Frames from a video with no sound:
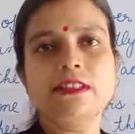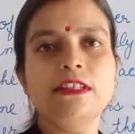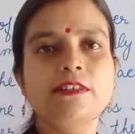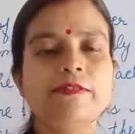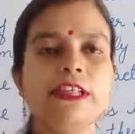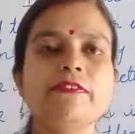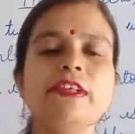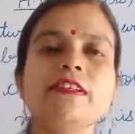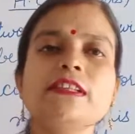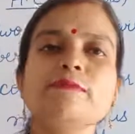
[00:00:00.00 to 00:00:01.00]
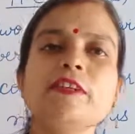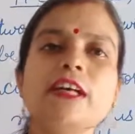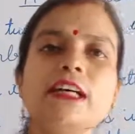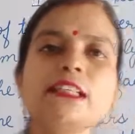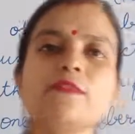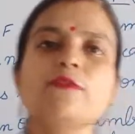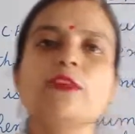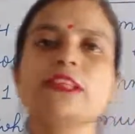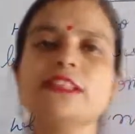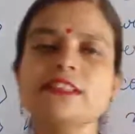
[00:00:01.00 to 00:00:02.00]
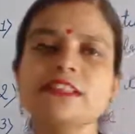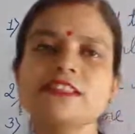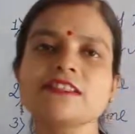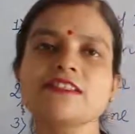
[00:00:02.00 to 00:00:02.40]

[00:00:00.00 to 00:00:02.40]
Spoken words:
If anyone will ask what is the